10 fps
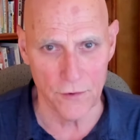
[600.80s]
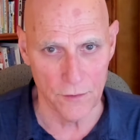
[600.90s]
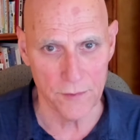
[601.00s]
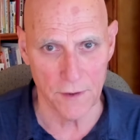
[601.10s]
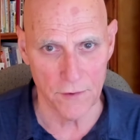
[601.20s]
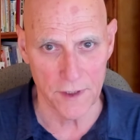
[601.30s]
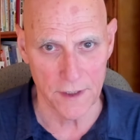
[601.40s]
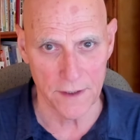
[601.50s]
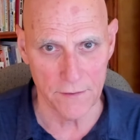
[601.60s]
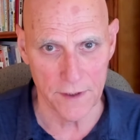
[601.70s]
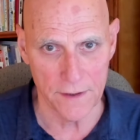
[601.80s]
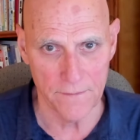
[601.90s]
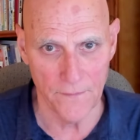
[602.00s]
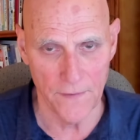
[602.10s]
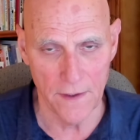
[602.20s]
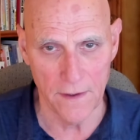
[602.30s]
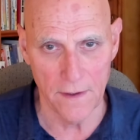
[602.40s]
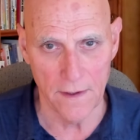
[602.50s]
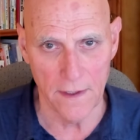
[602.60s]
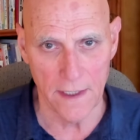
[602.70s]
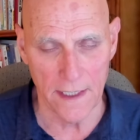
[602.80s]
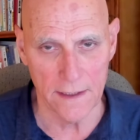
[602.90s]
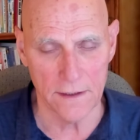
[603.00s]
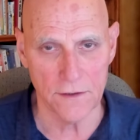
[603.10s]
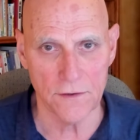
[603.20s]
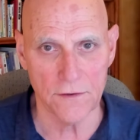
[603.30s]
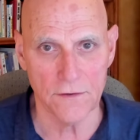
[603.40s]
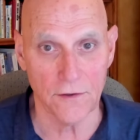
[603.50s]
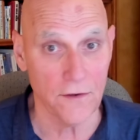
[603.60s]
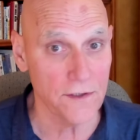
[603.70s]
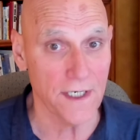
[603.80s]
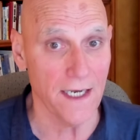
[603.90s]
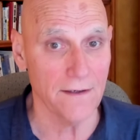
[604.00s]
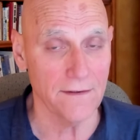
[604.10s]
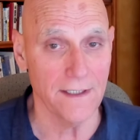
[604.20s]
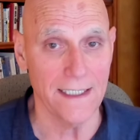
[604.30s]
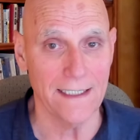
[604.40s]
group that we're dealing with. And it turns out,